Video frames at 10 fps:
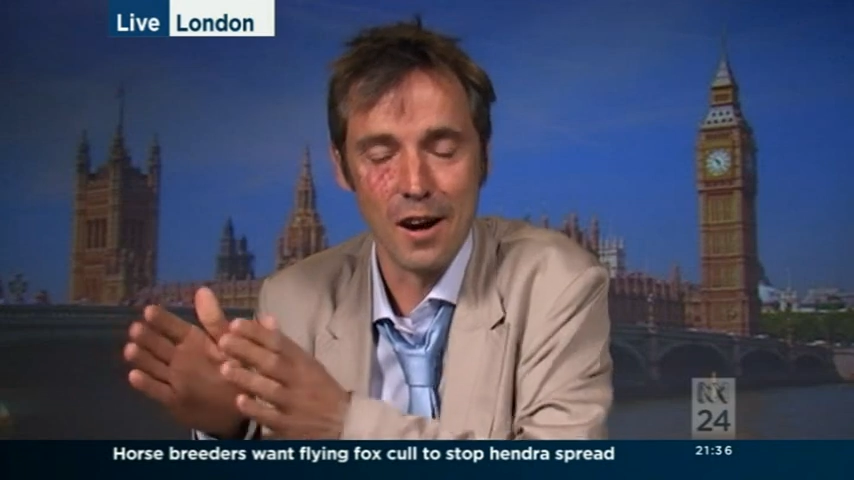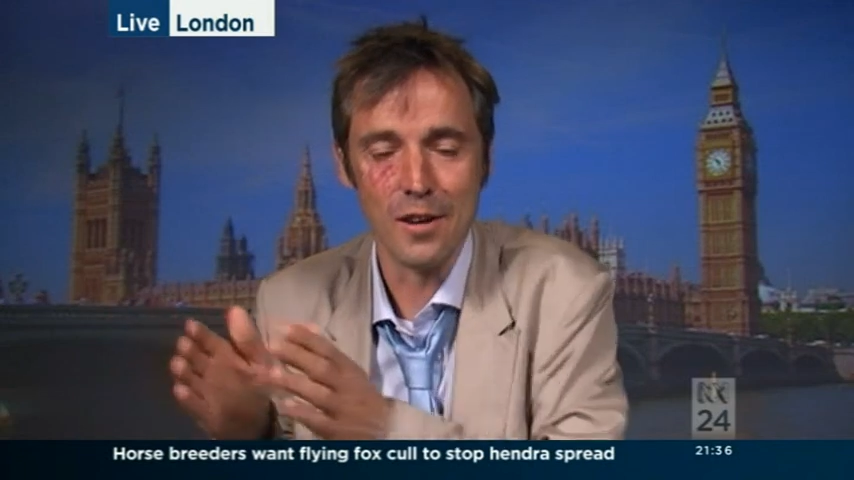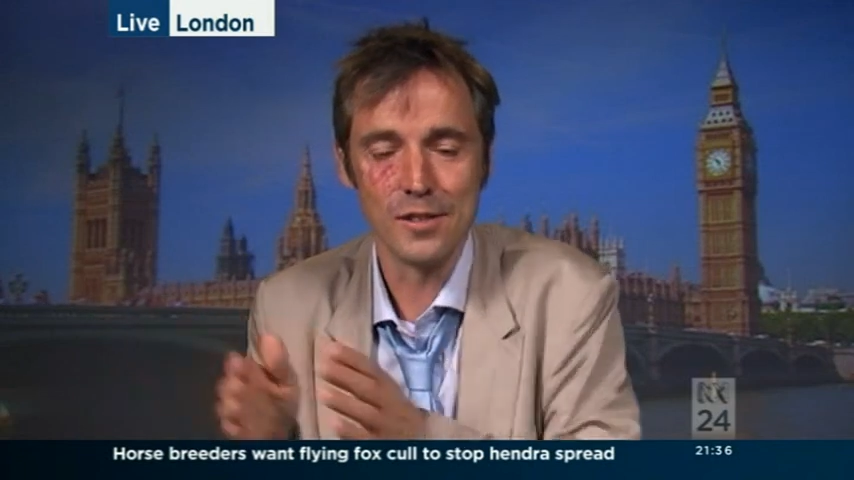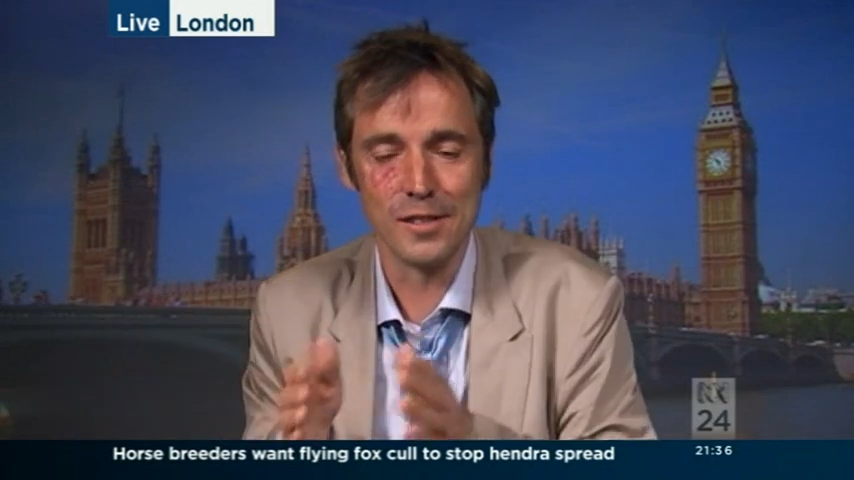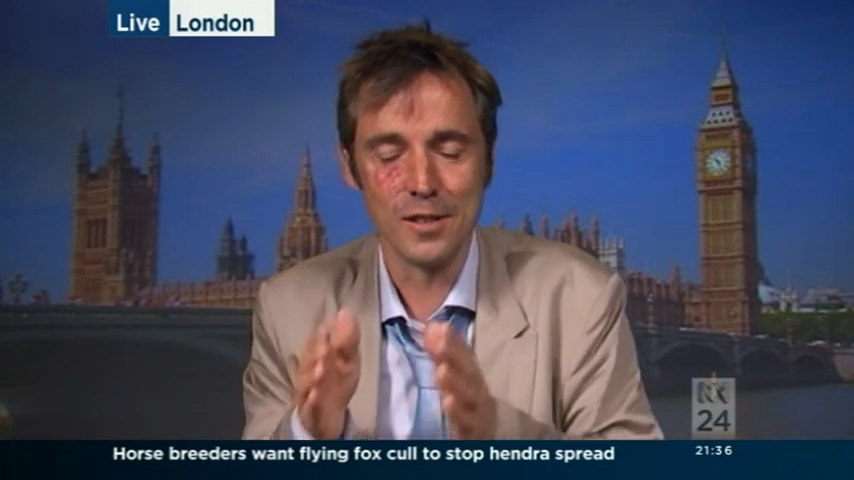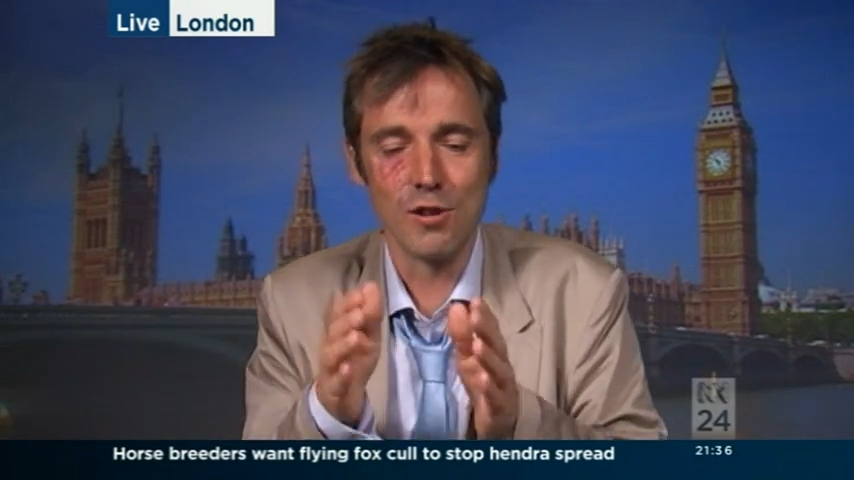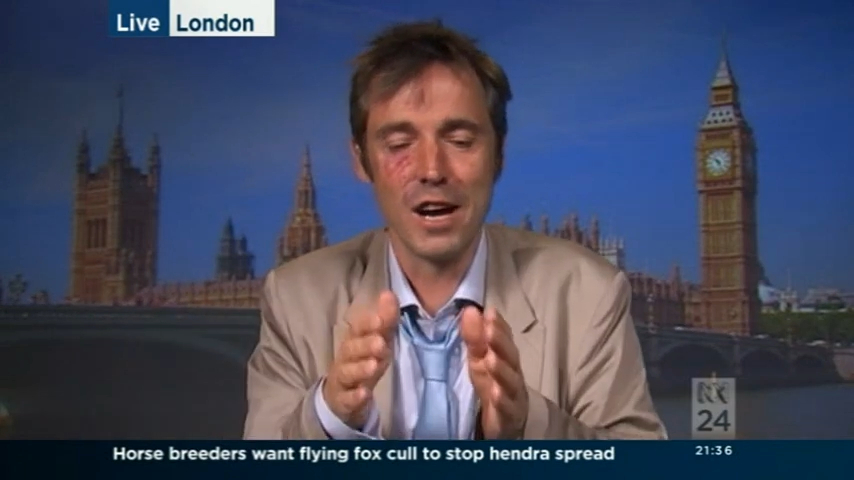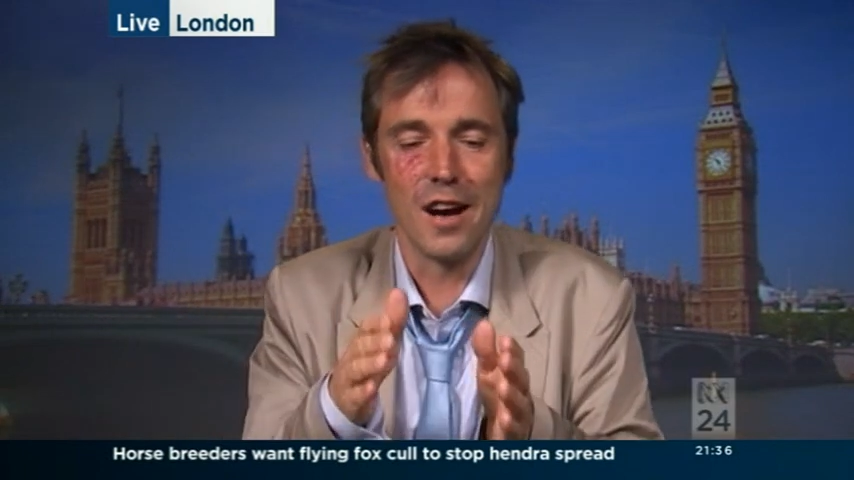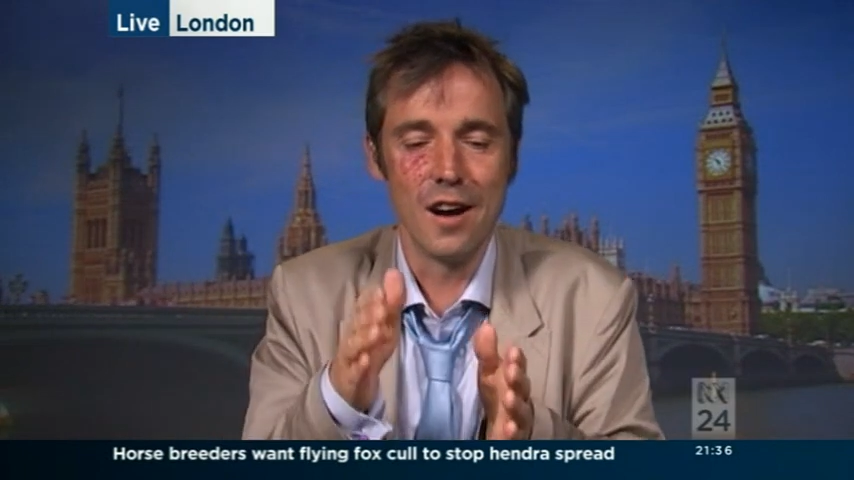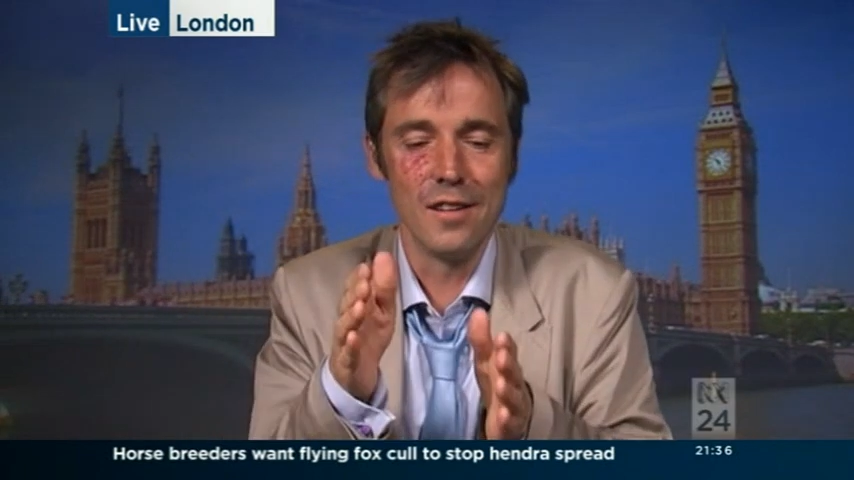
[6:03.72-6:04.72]
arts, and the
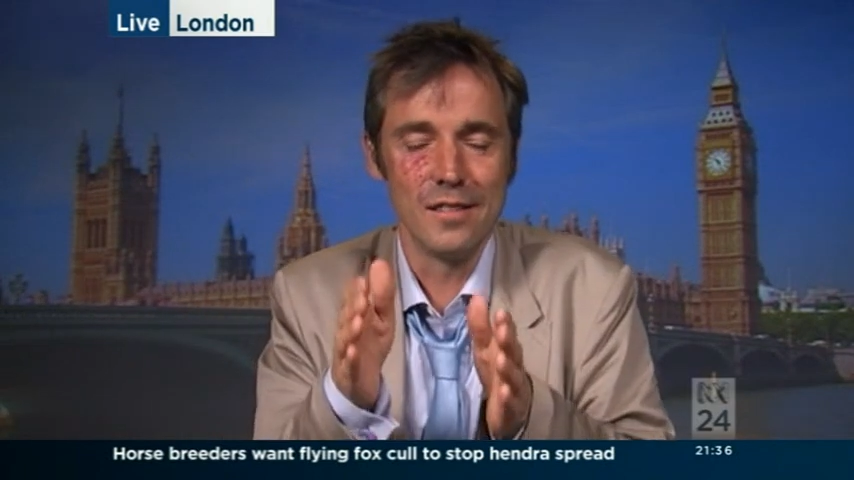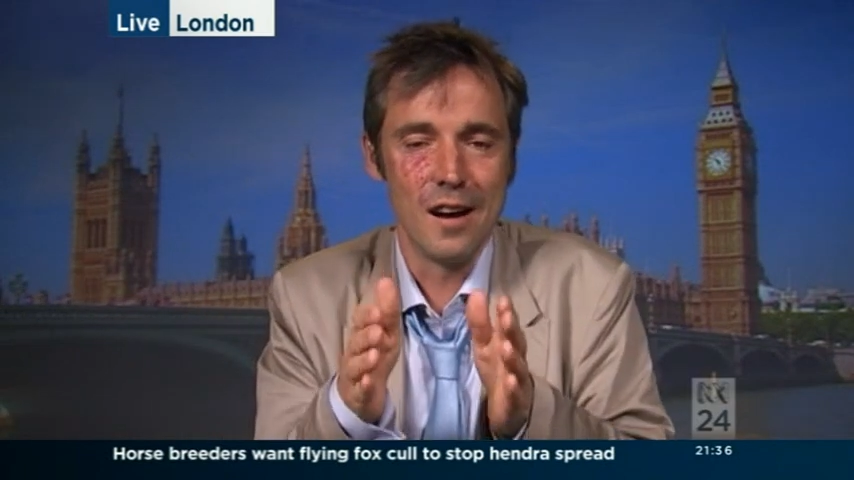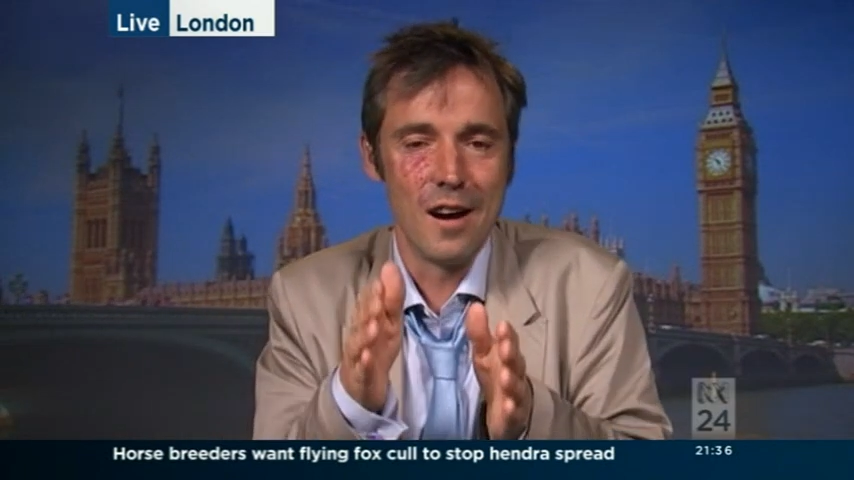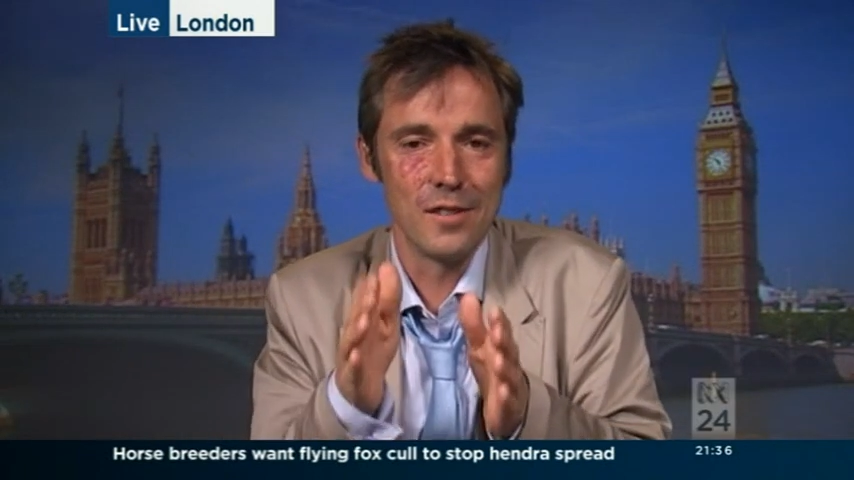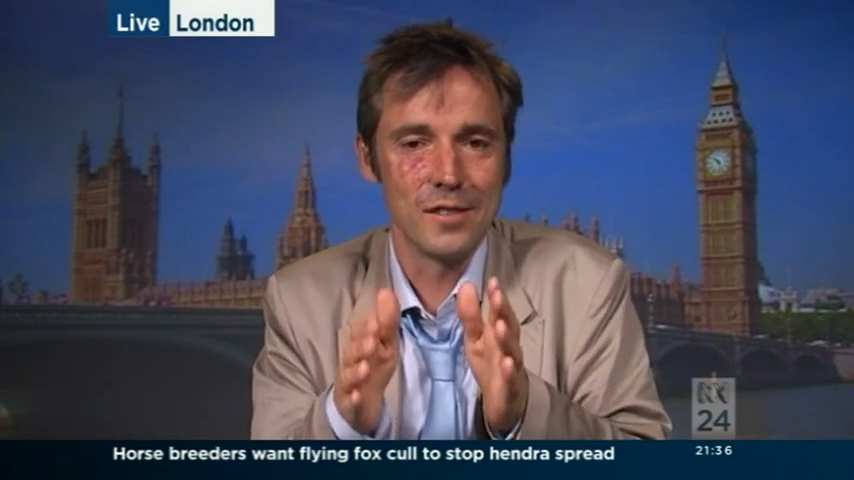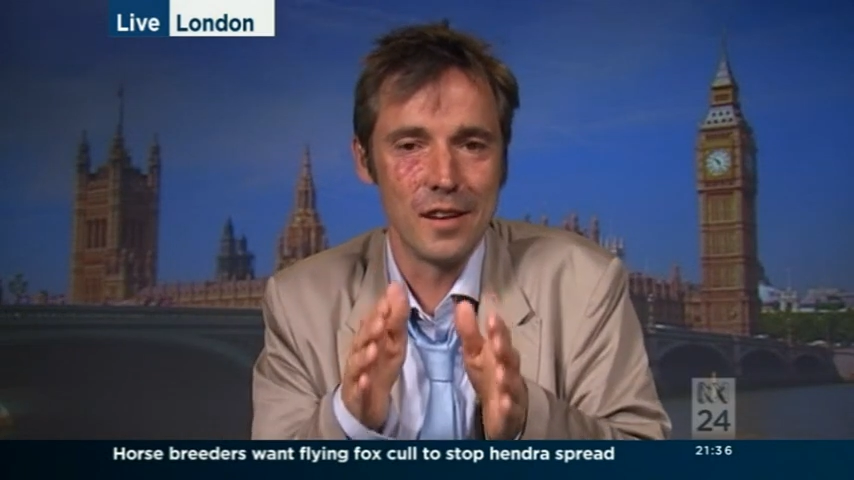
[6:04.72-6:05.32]
grey arts